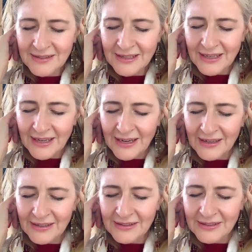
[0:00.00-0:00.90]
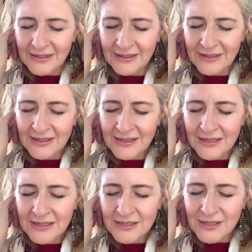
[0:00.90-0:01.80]
Yeah, good.
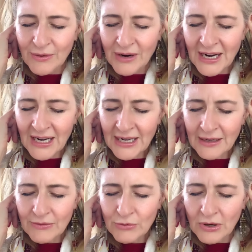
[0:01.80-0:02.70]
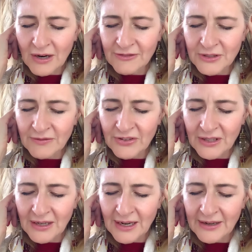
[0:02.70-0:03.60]
So I will often feel
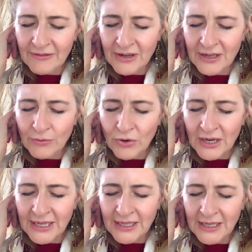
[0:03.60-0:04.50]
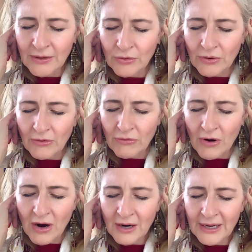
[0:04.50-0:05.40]
a kind of unwinding or a
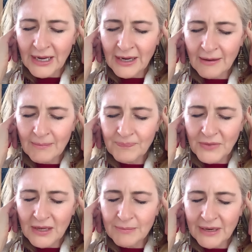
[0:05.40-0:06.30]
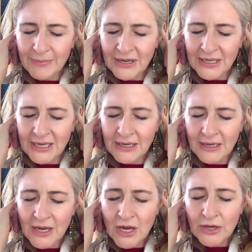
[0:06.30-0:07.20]
rocking in my body.
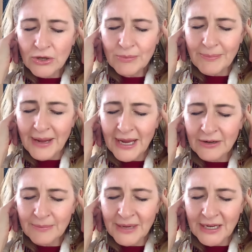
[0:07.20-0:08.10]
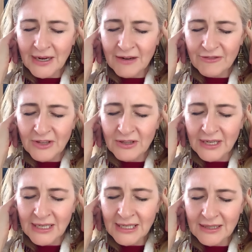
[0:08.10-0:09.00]
You may or may not feel
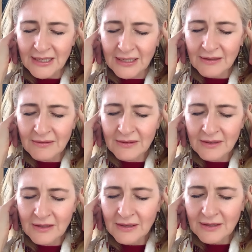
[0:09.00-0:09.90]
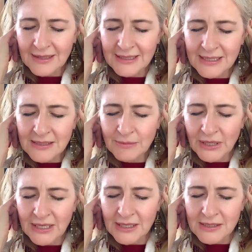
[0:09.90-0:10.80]
anything. That doesn't
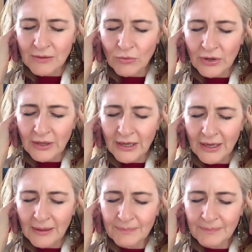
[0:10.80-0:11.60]
mean it isn't working.